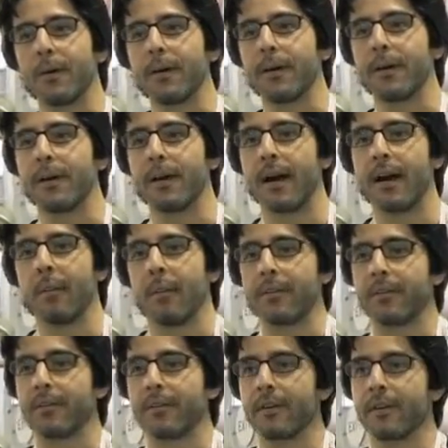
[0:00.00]
and I
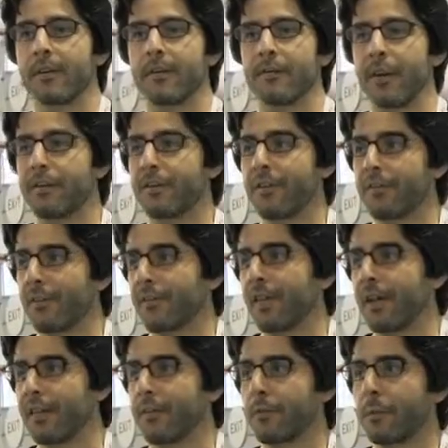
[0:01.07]
went to conventions just
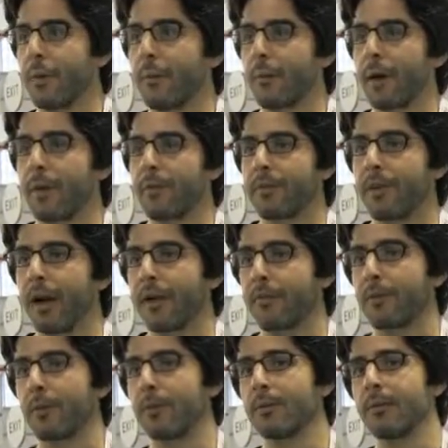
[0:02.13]
like this one when I was in high
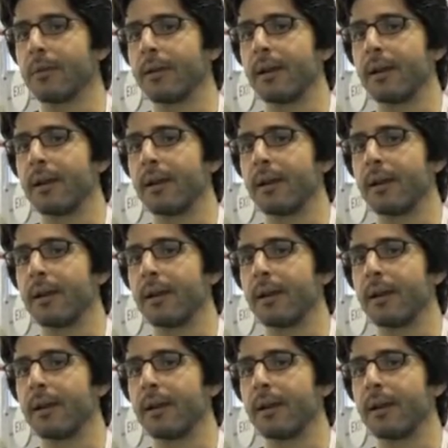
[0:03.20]
school,